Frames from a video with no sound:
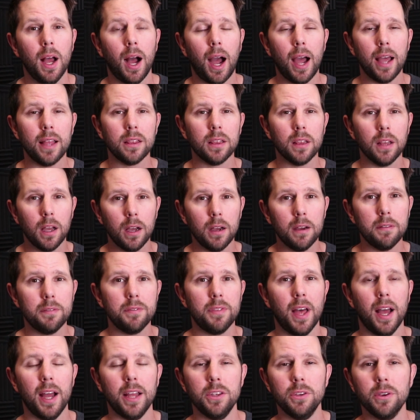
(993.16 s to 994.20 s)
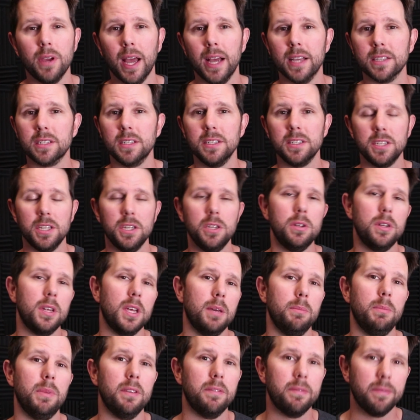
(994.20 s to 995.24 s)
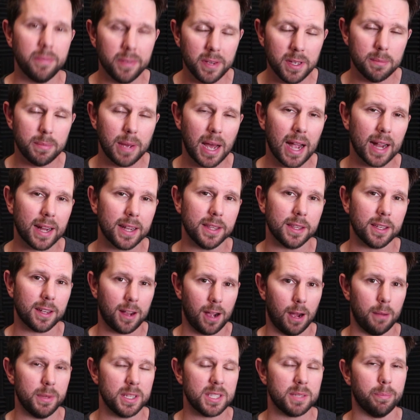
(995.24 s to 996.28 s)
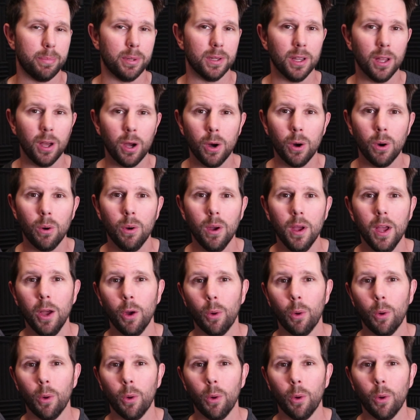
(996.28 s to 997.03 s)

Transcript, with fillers: I love that you guys continue to give me feedback in the comments below,